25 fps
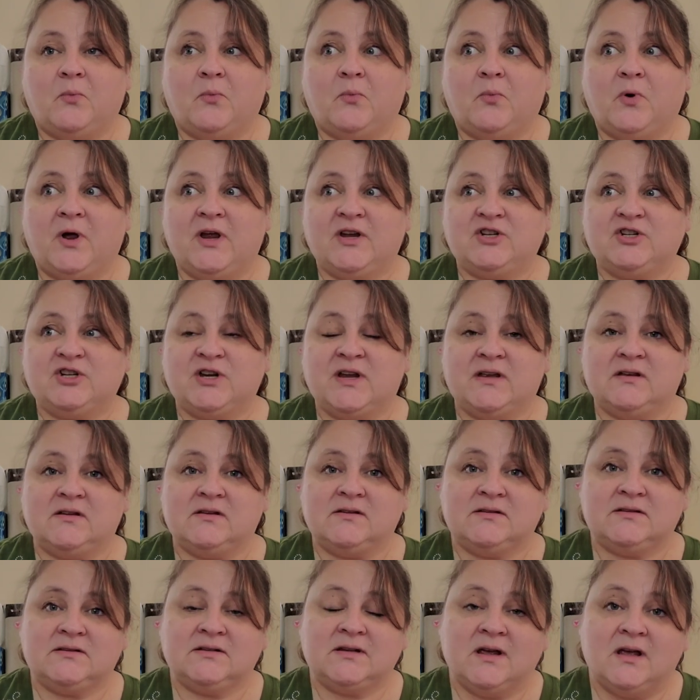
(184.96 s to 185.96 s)
which
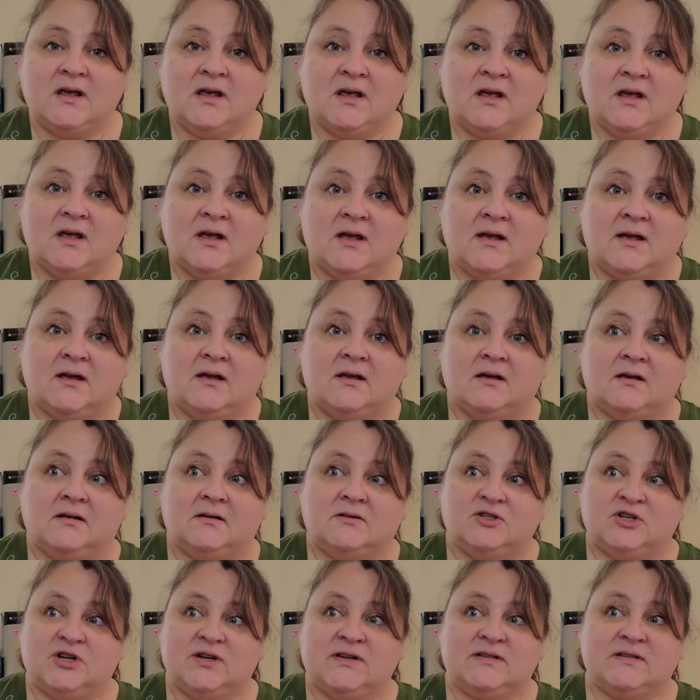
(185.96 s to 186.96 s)
is
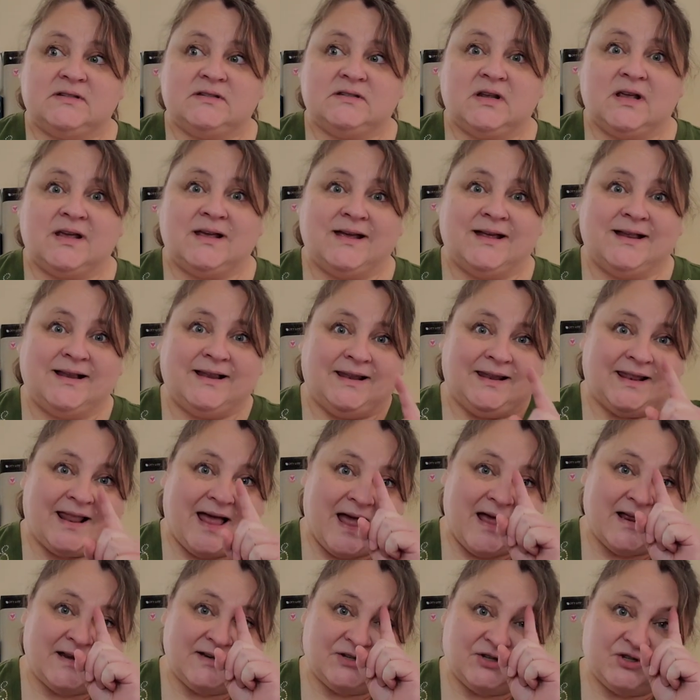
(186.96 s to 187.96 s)
just
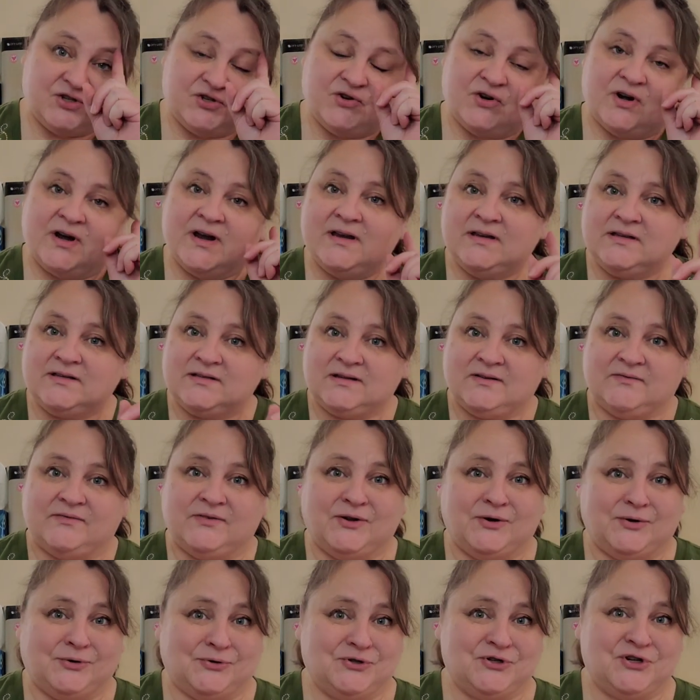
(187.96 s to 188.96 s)
lined streets of
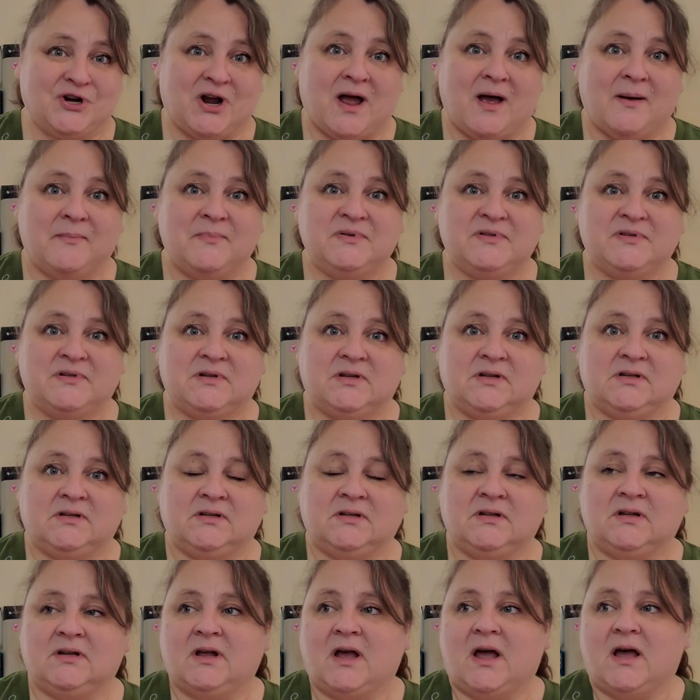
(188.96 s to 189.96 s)
little shops
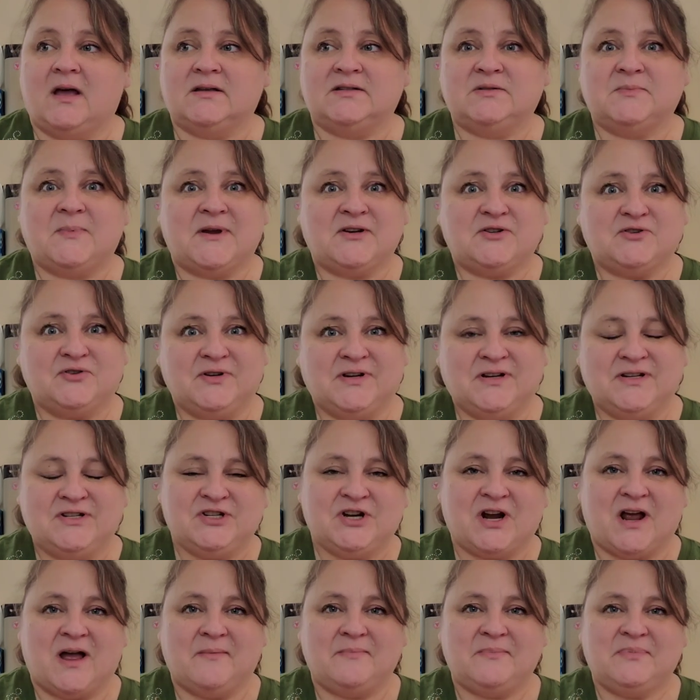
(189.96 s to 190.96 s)
and uh, specialty
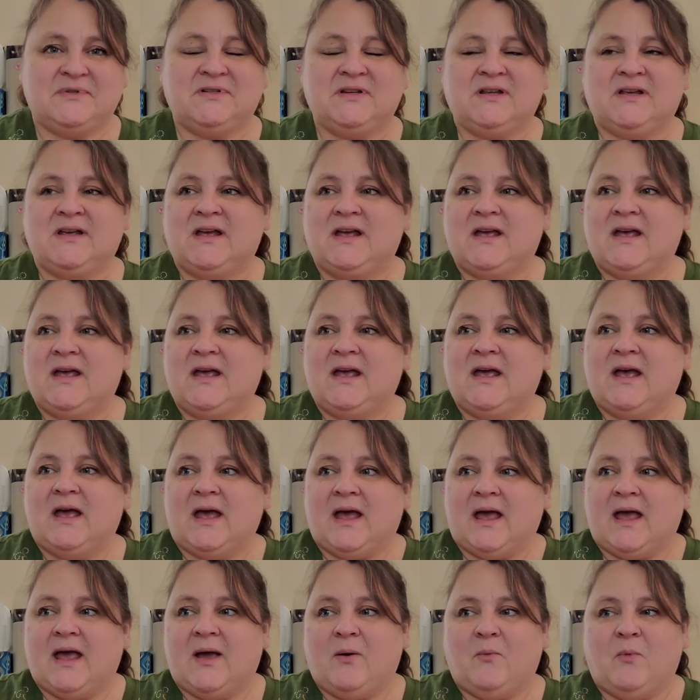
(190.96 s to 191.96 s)
shops.
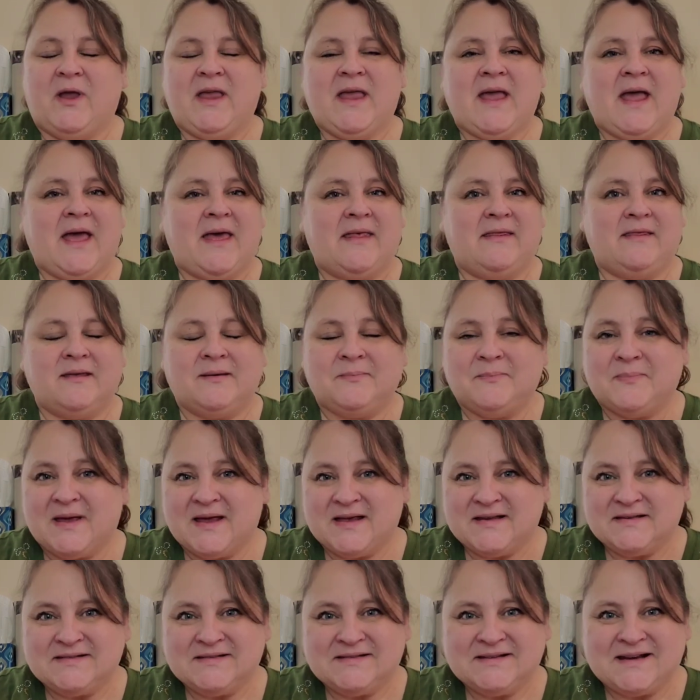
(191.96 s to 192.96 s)
We had the
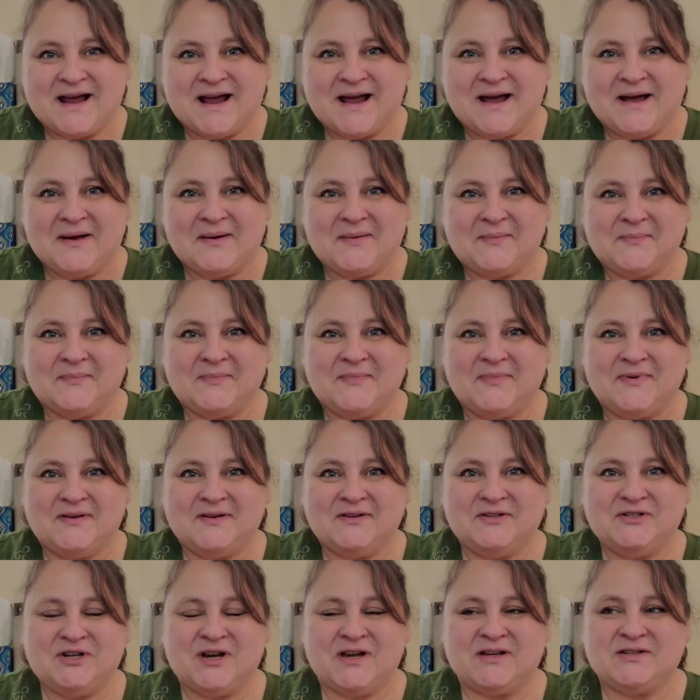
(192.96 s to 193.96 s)
best time
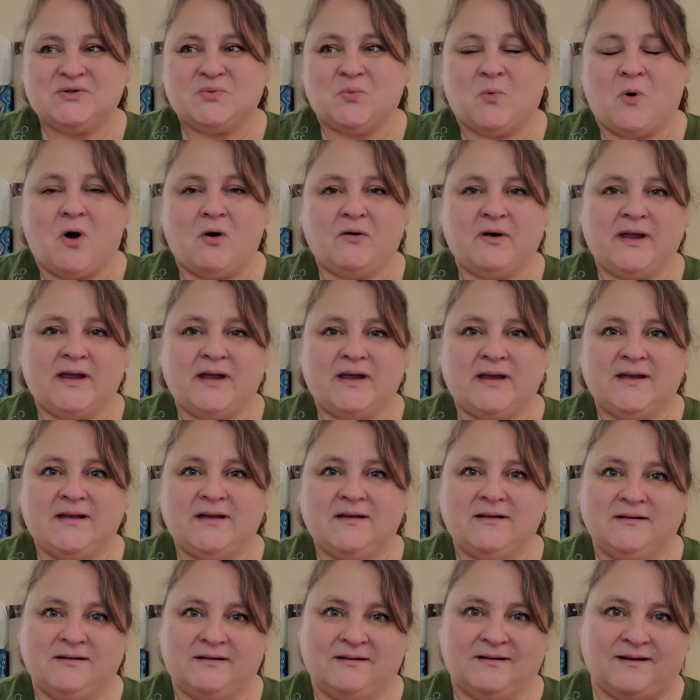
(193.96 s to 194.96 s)
just walking
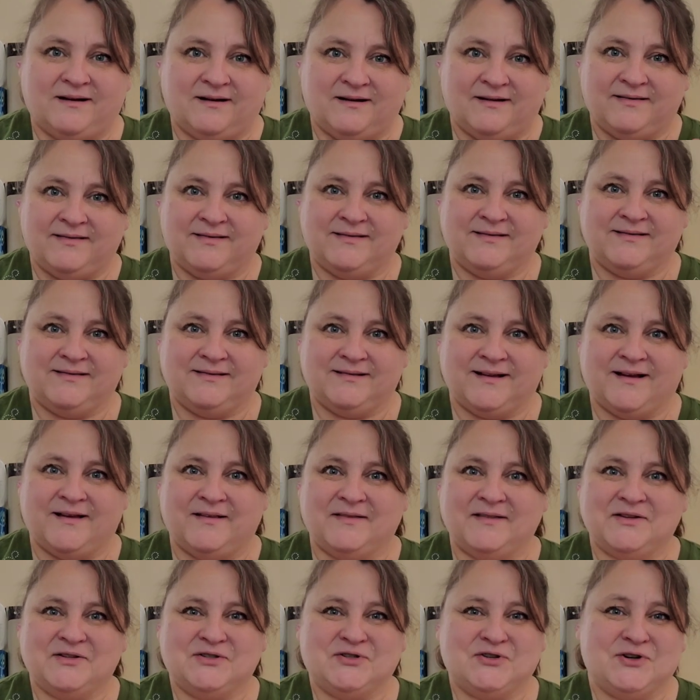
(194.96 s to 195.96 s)
on
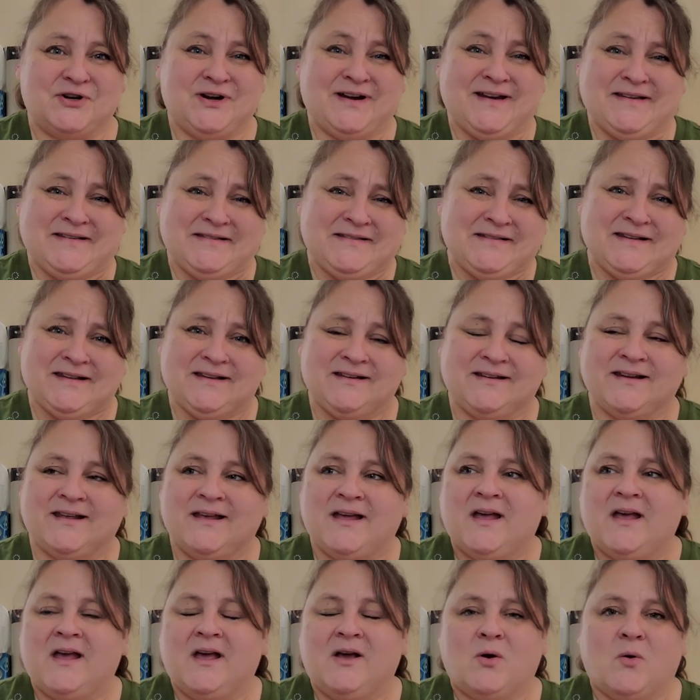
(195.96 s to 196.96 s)
on the streets and
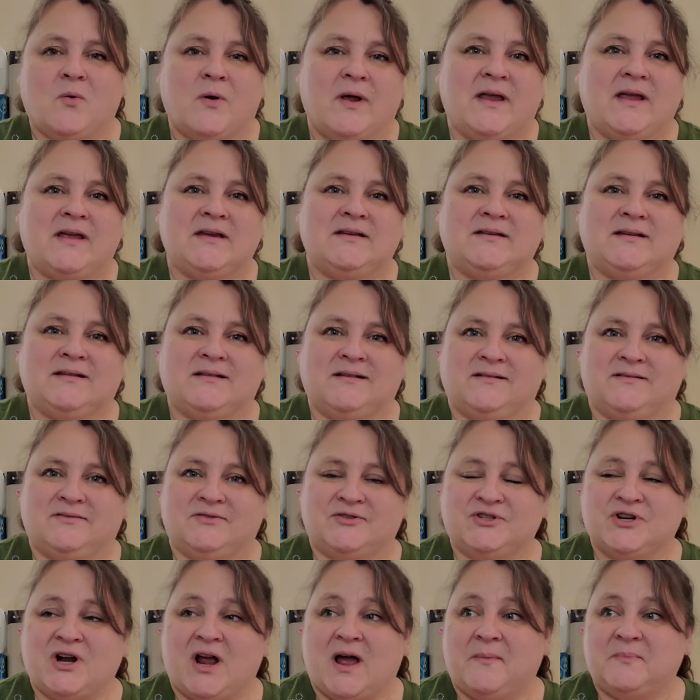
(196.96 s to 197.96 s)
going into the little
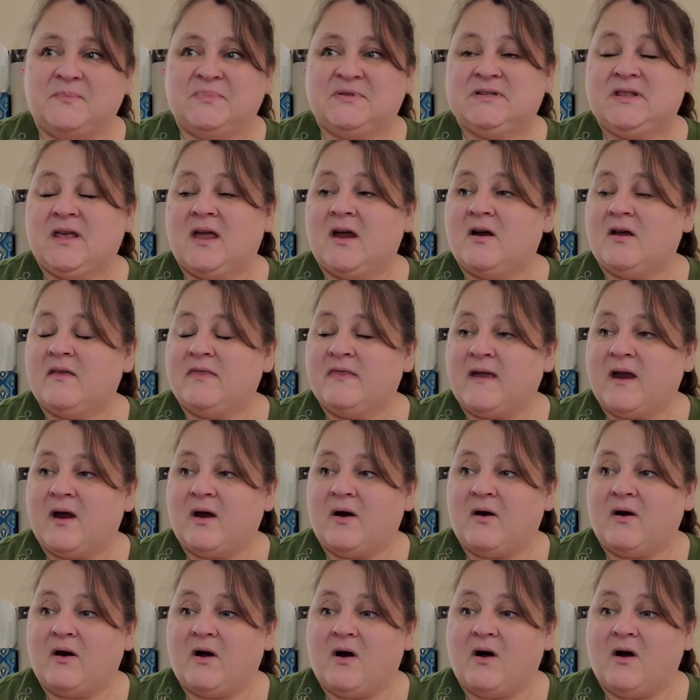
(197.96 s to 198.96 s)
shops. There
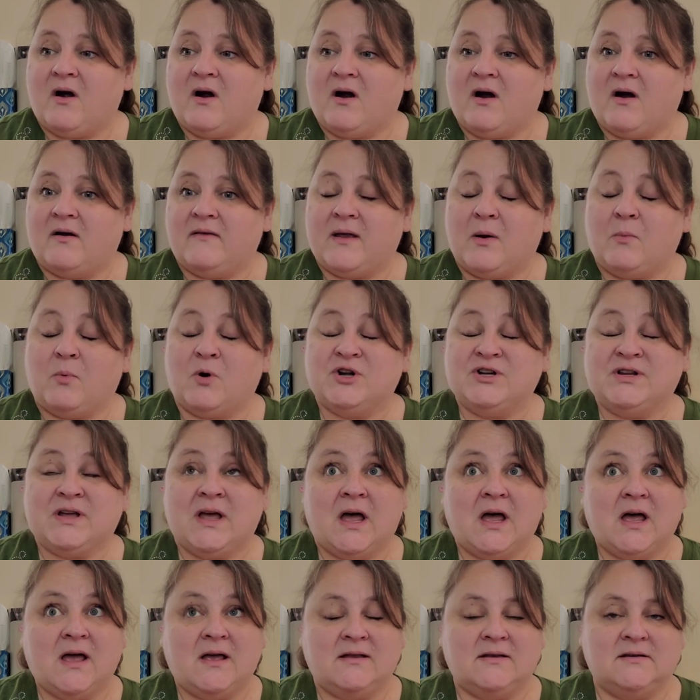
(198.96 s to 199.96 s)
there are there were
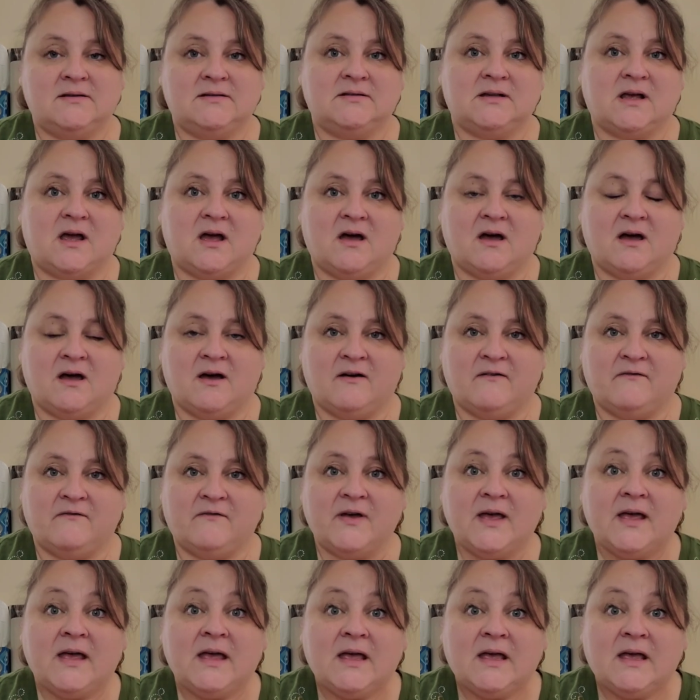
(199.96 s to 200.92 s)
tons of